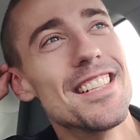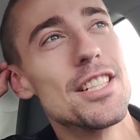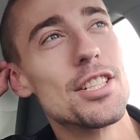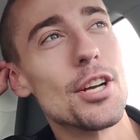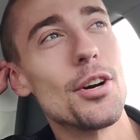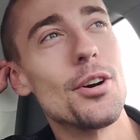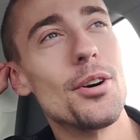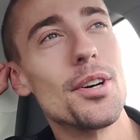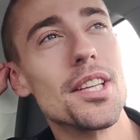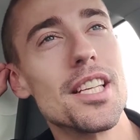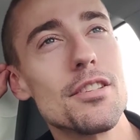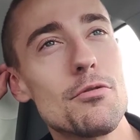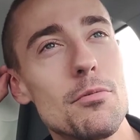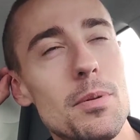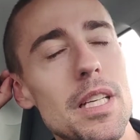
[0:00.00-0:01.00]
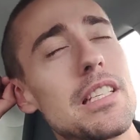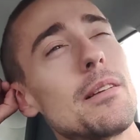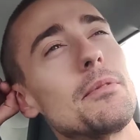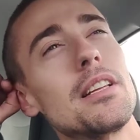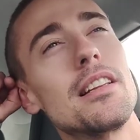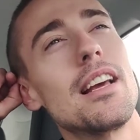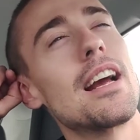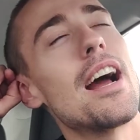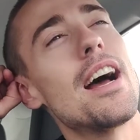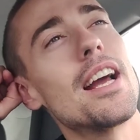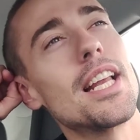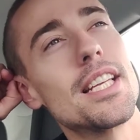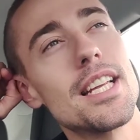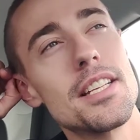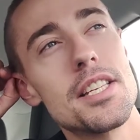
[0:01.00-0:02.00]
So this would be something like
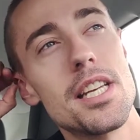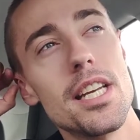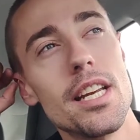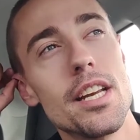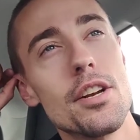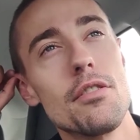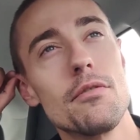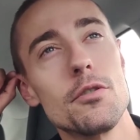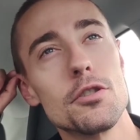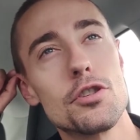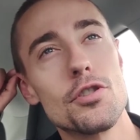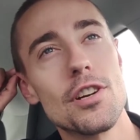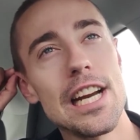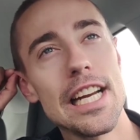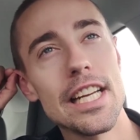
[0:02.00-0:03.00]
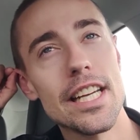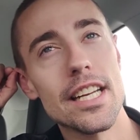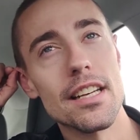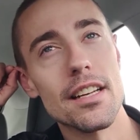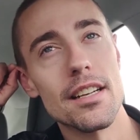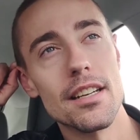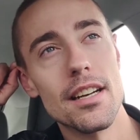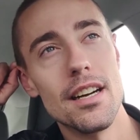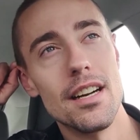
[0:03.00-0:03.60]
high intensity interval training.